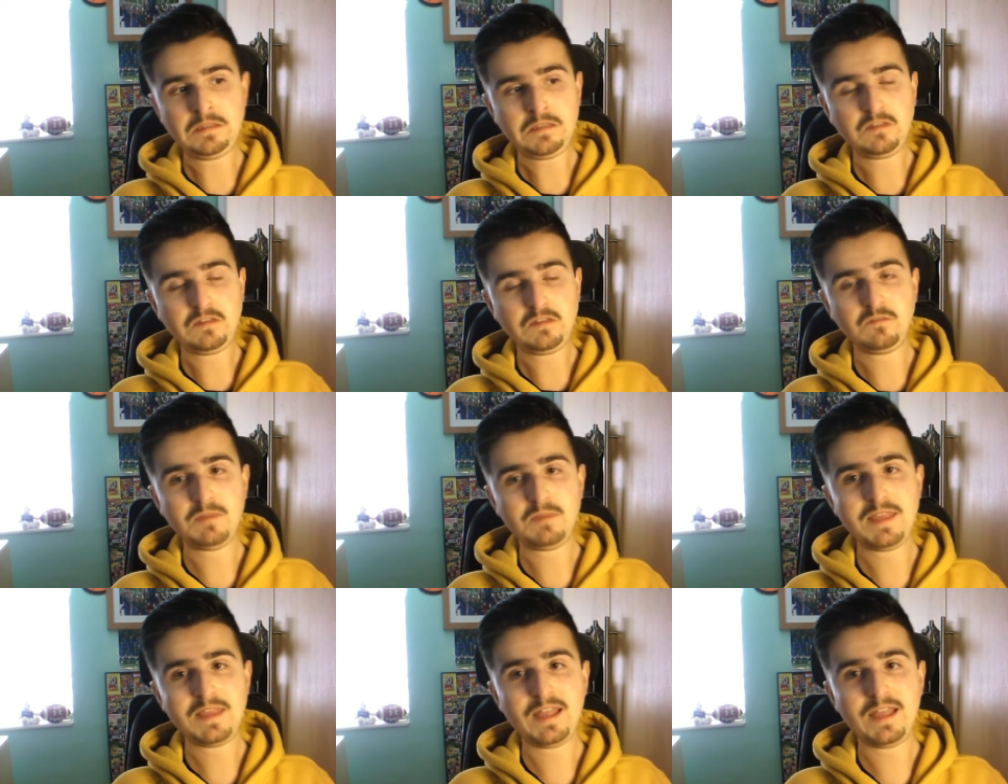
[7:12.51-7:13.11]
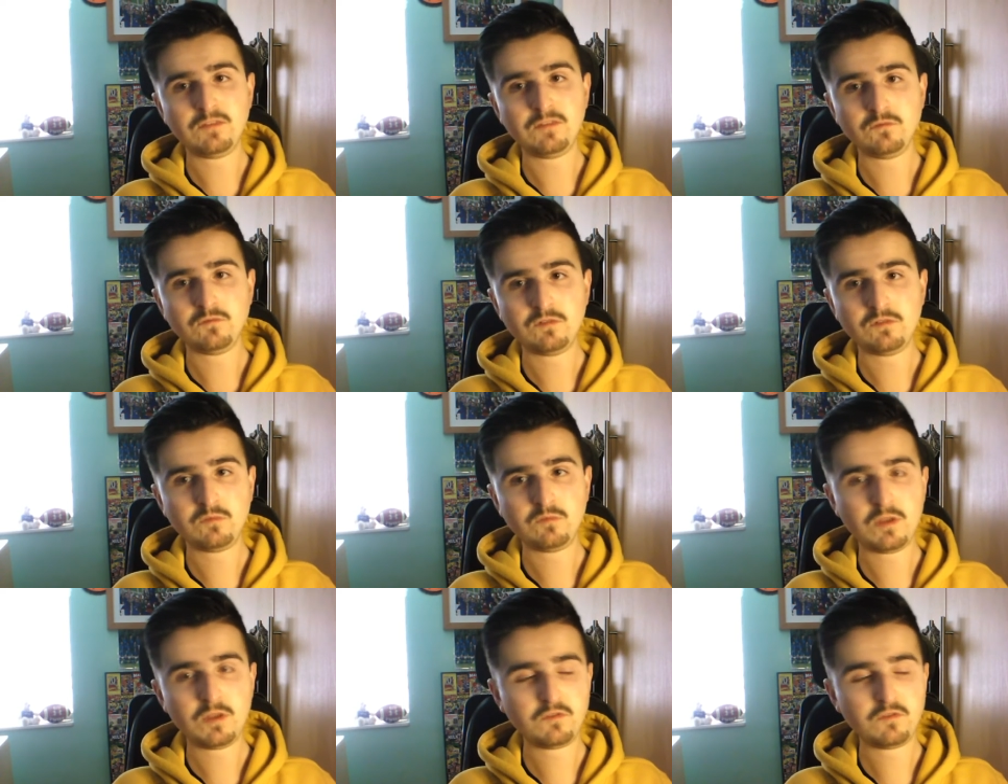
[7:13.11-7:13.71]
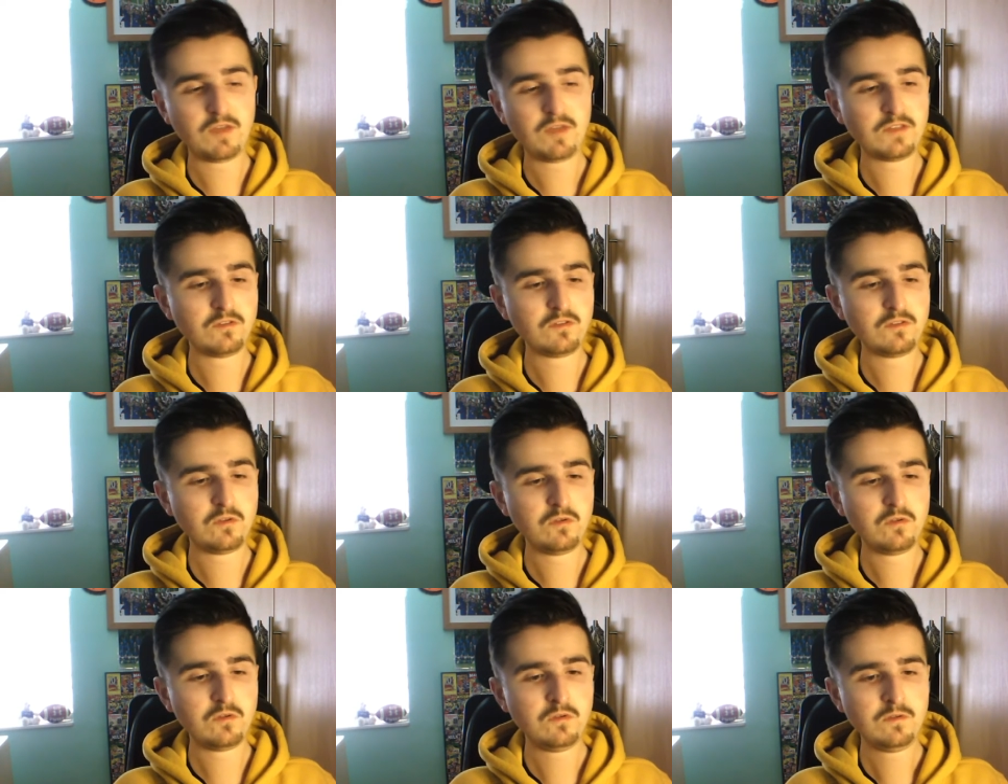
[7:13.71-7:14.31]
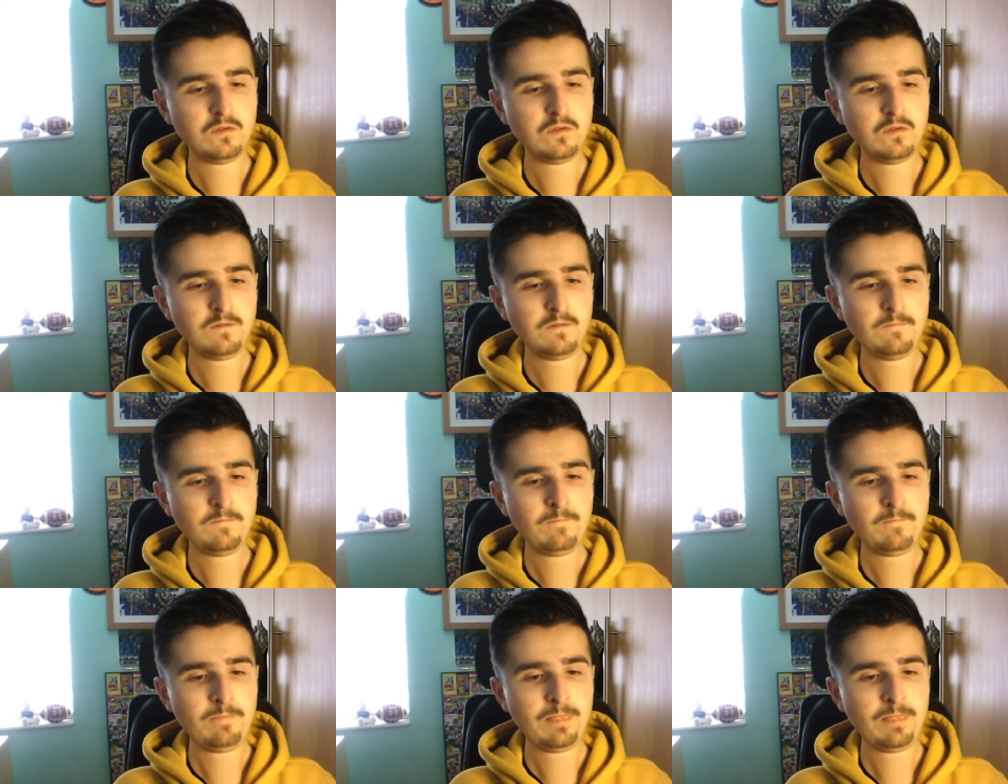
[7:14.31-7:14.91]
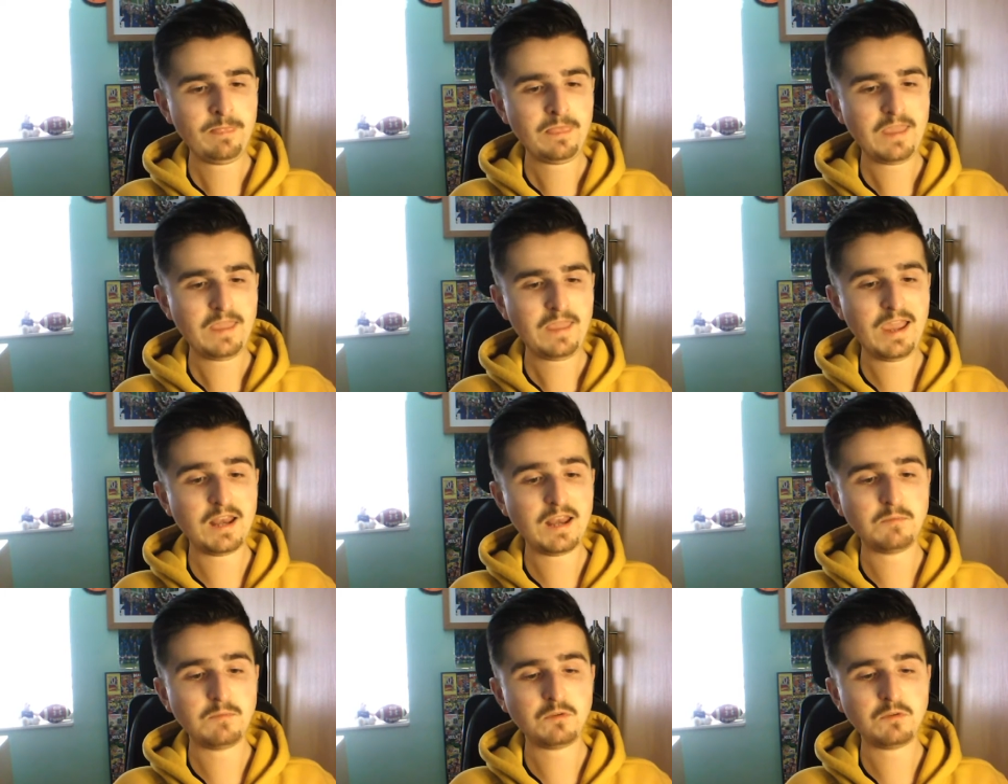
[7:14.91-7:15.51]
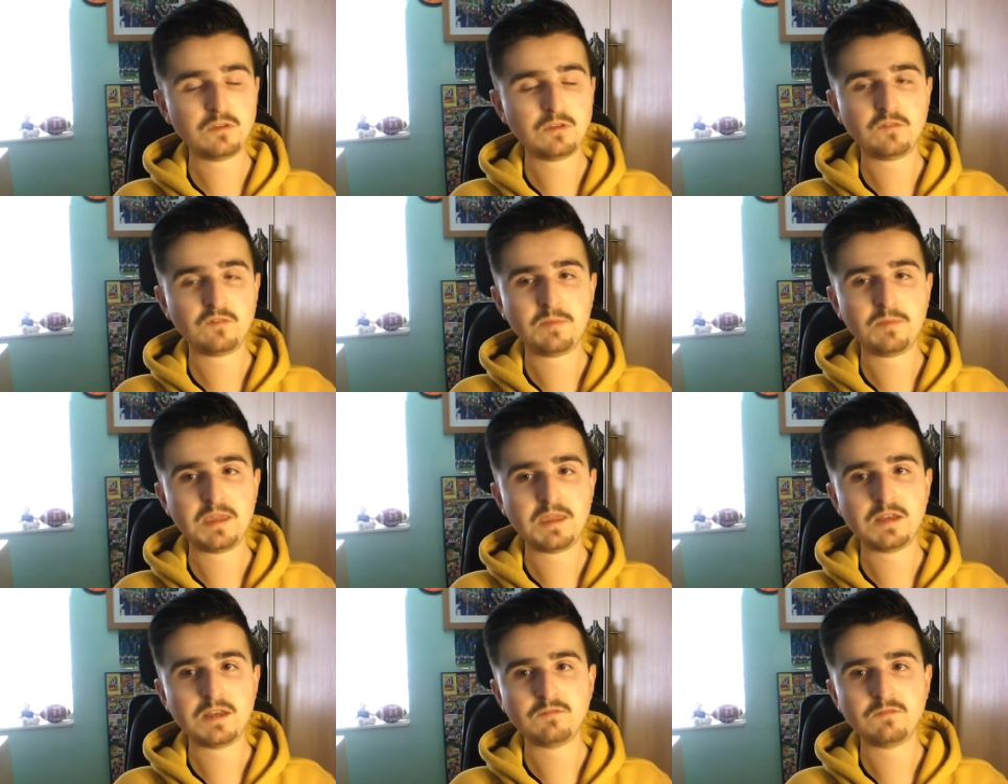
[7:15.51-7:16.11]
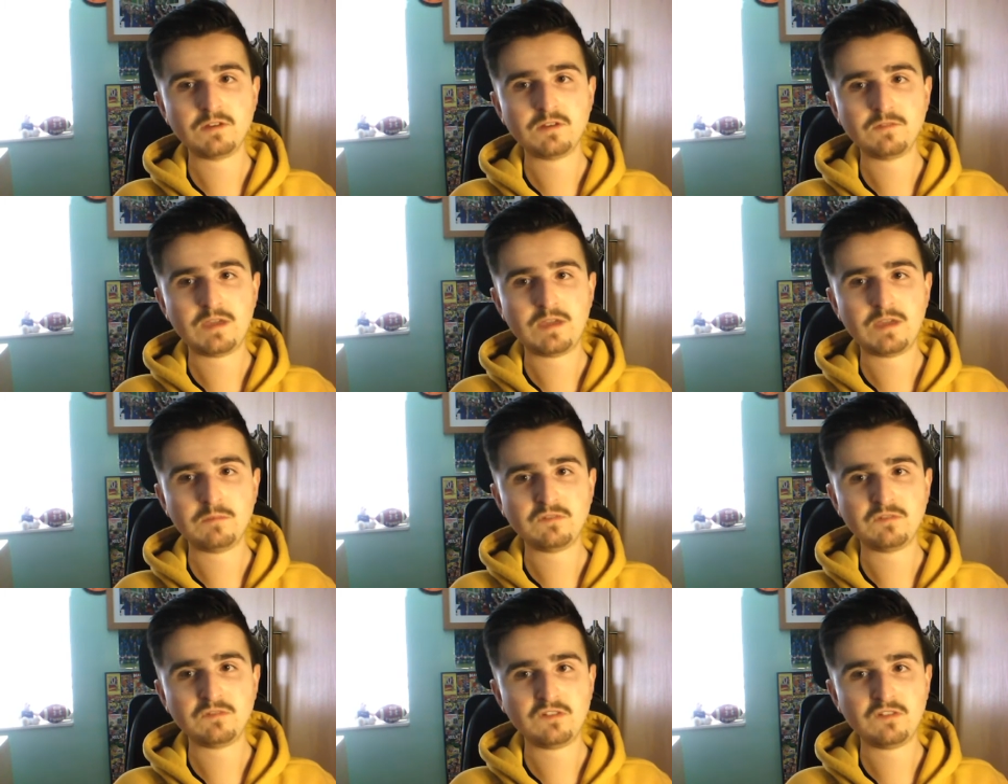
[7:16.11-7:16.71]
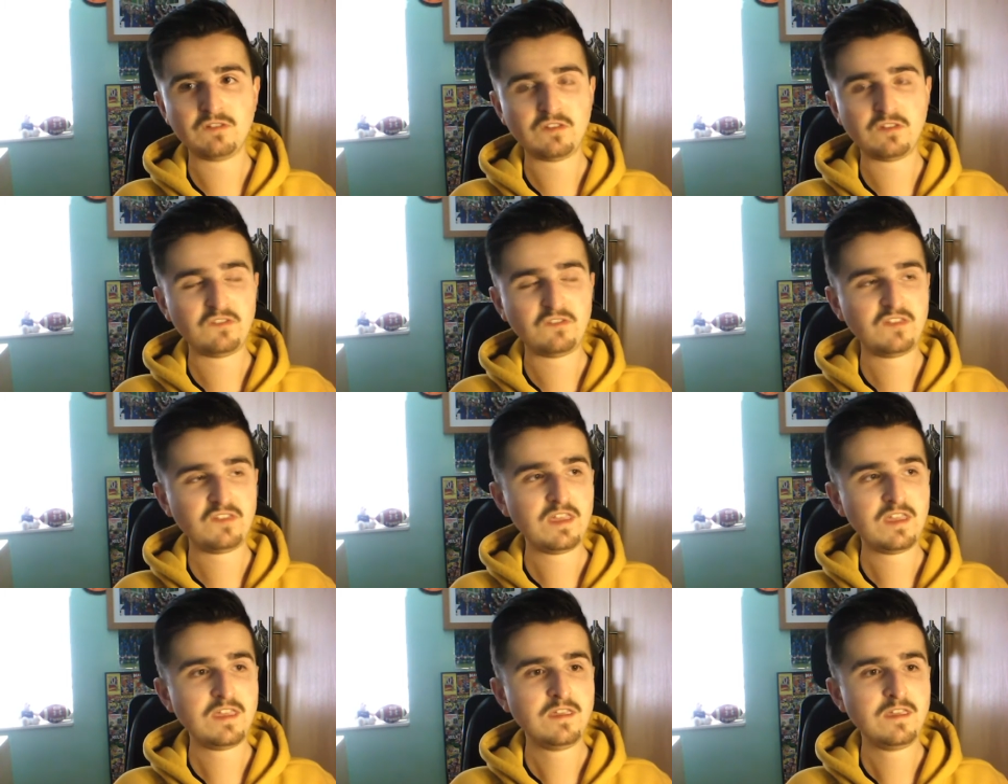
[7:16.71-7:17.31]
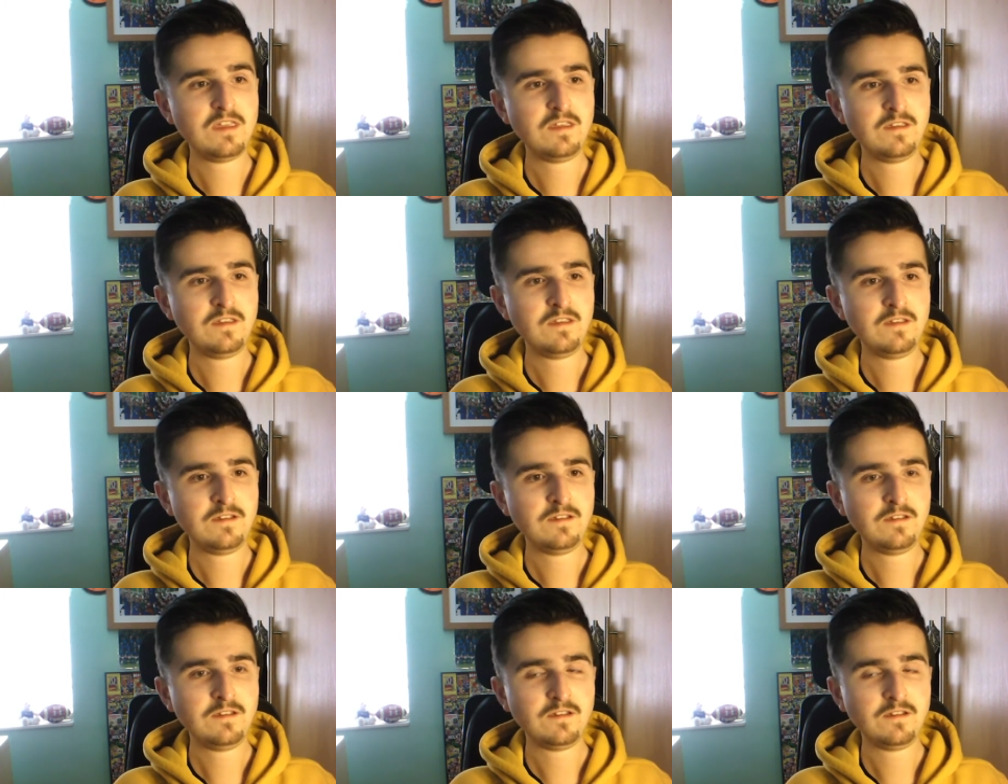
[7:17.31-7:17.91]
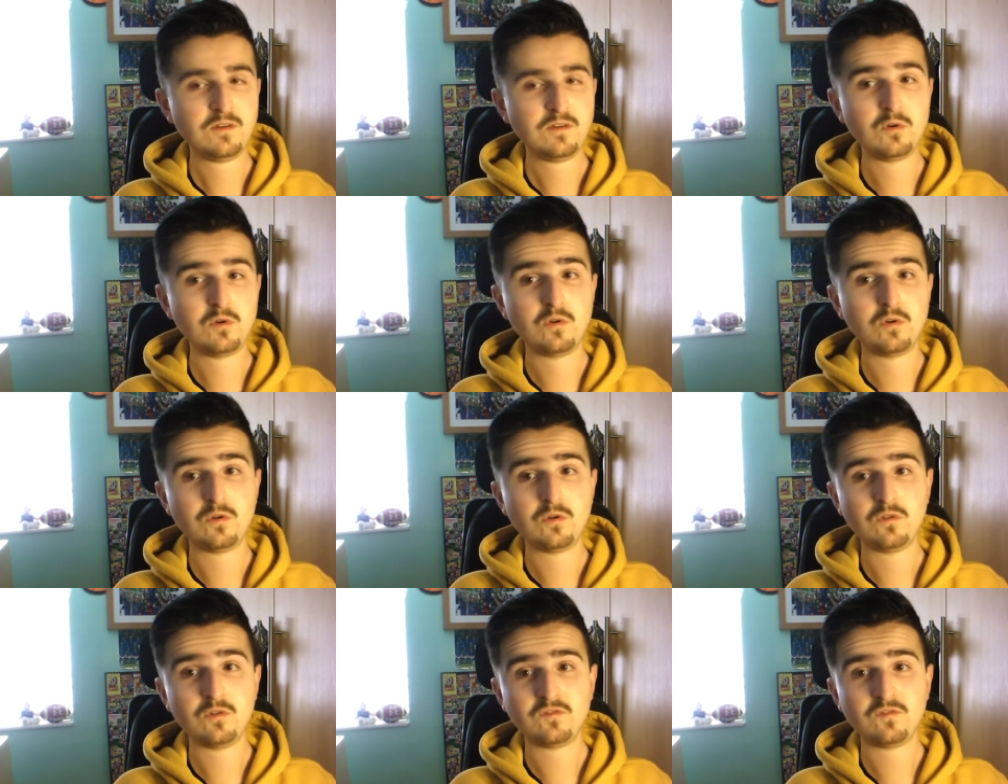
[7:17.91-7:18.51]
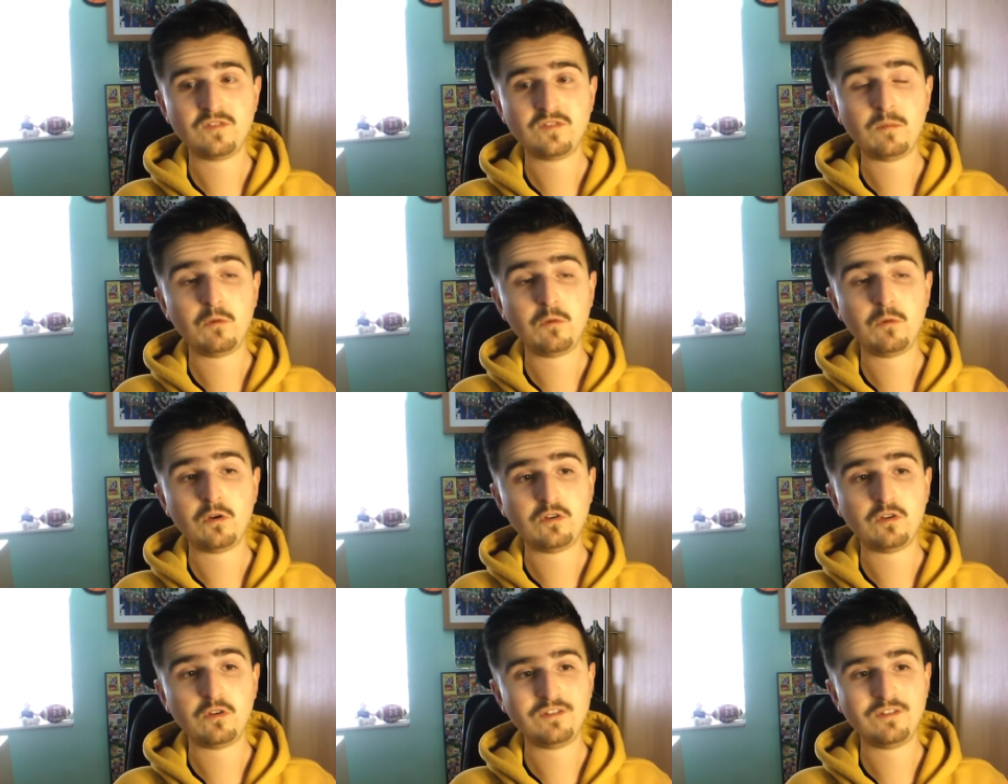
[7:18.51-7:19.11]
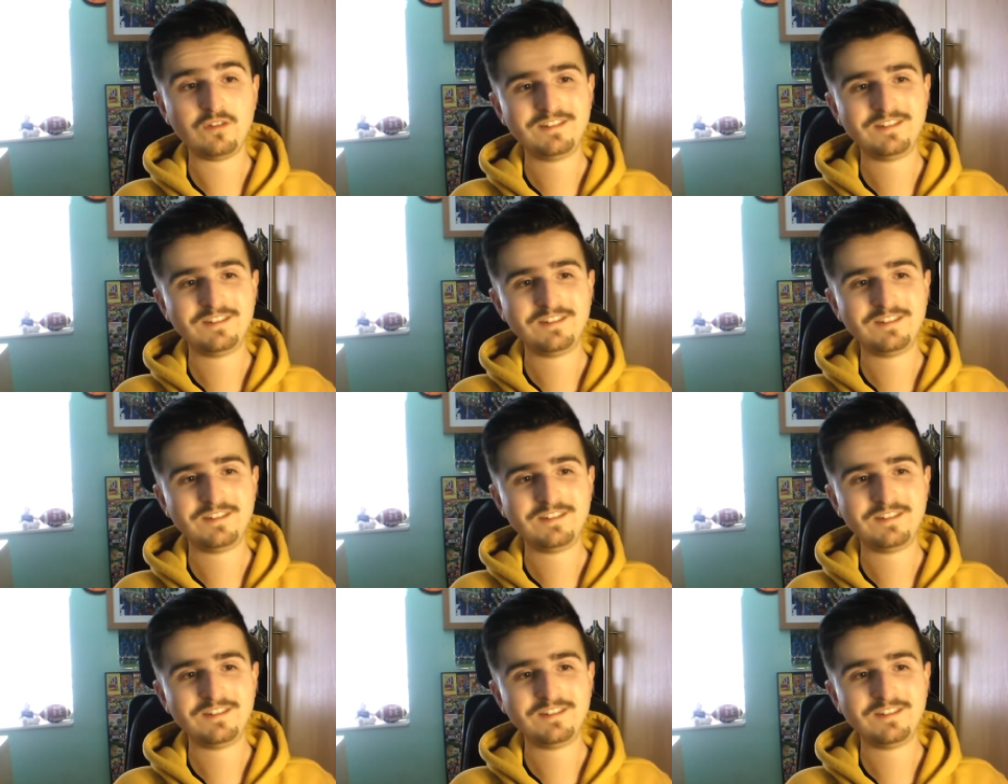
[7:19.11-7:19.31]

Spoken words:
Just be natural. That's what I try to do. And I'm good at speaking in front of cameras, as you can see. Or somewhat good.